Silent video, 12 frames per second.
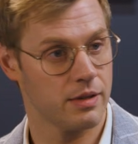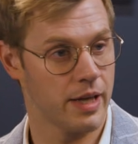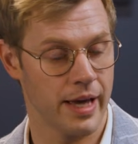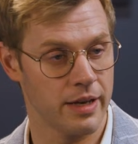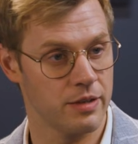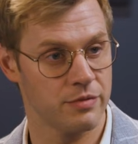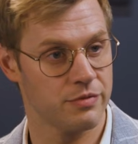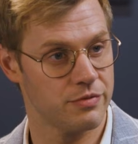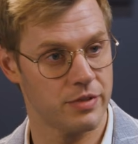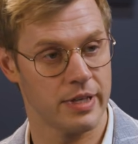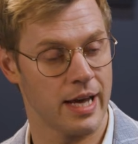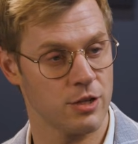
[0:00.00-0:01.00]
the head of
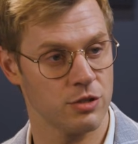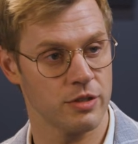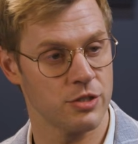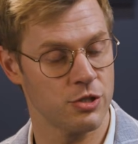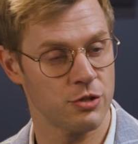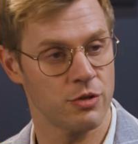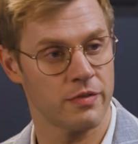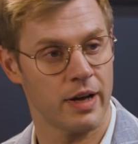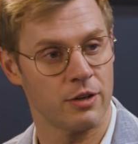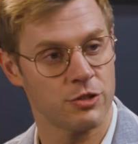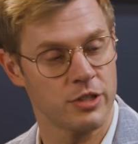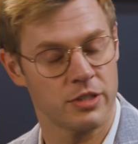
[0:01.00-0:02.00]
the National Institute of
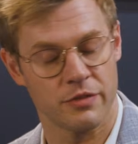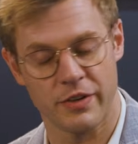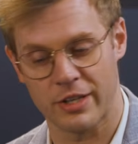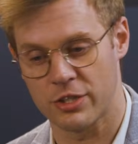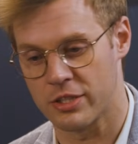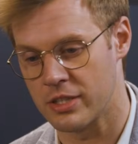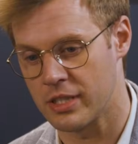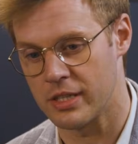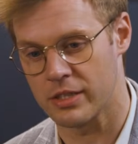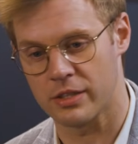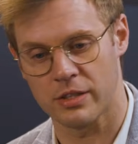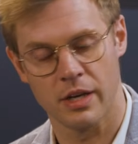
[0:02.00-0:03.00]
Allergies and Infectious
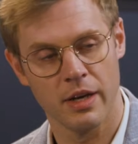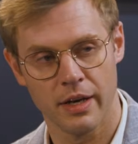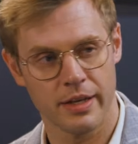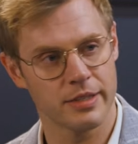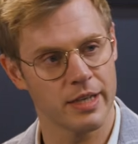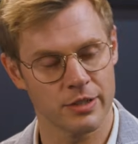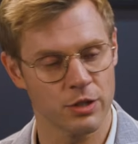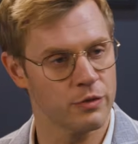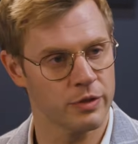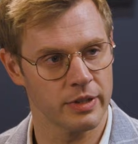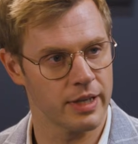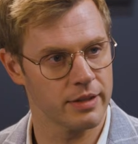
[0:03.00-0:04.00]
Diseases. He takes
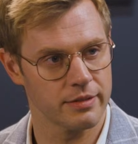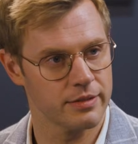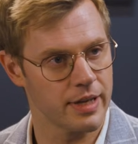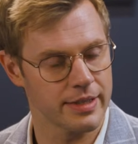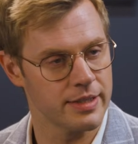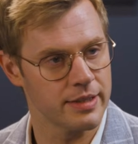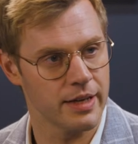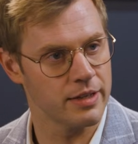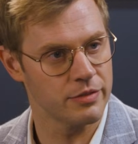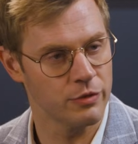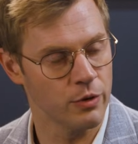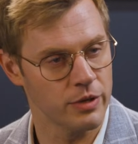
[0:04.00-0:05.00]
over in like
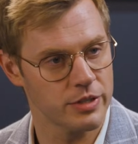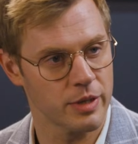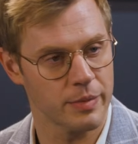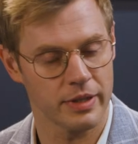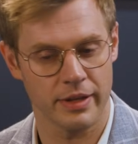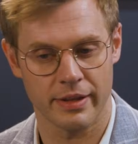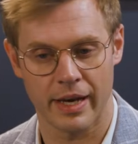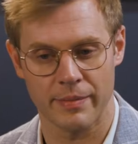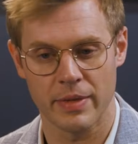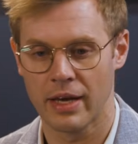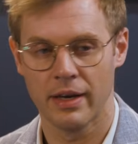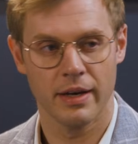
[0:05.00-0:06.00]
1984 or something like
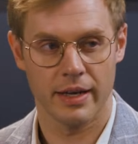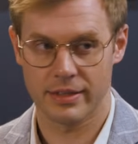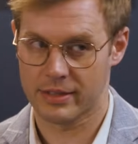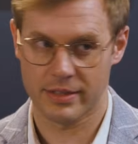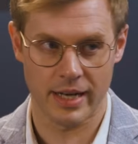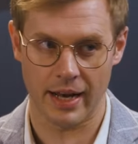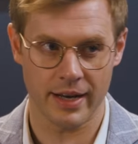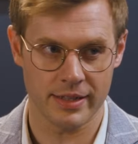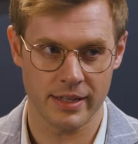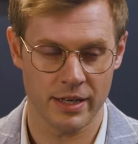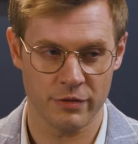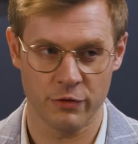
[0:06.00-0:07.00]
that. It's not
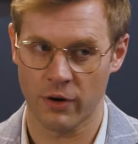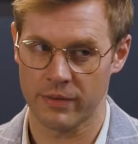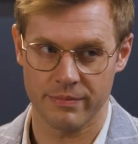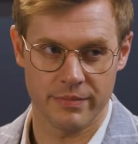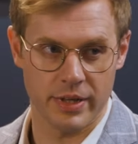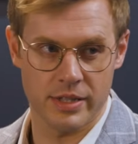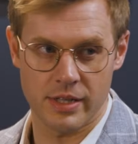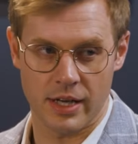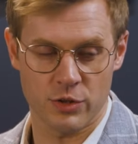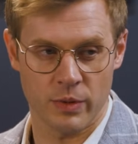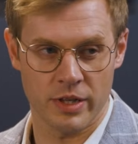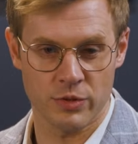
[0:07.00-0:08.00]
1984. It's not
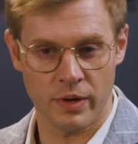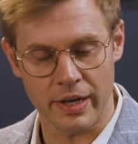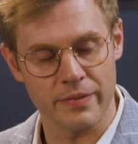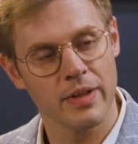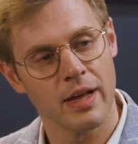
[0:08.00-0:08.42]
2020.